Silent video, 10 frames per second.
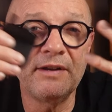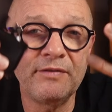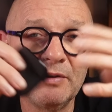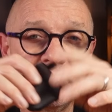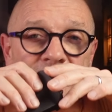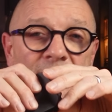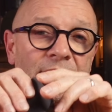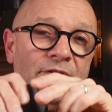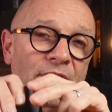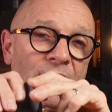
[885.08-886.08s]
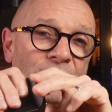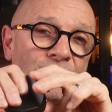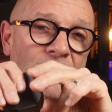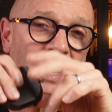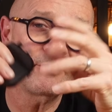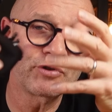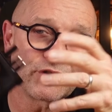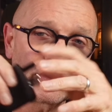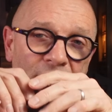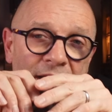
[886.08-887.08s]
if you live in a different country, I'm
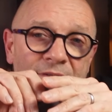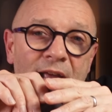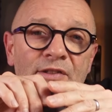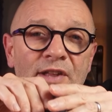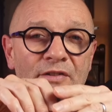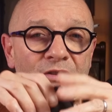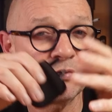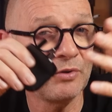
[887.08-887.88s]
sure you'll have access to